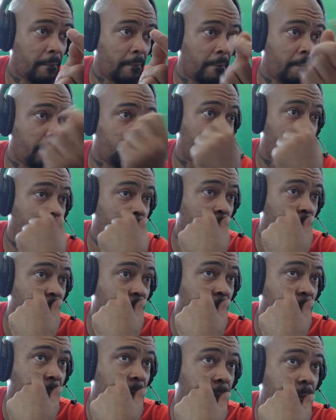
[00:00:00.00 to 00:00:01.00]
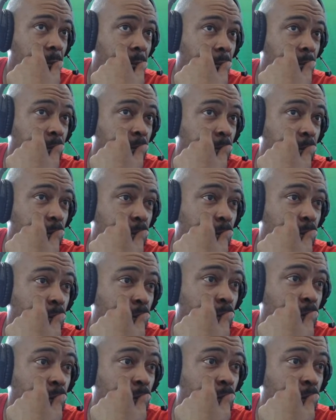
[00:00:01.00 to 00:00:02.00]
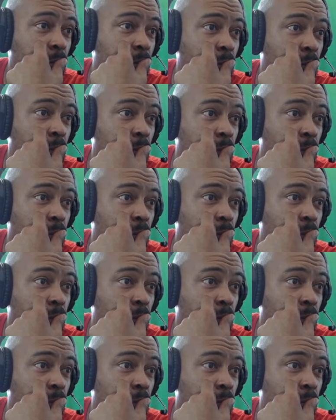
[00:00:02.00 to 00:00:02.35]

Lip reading: Yeah, and there's a yellow, the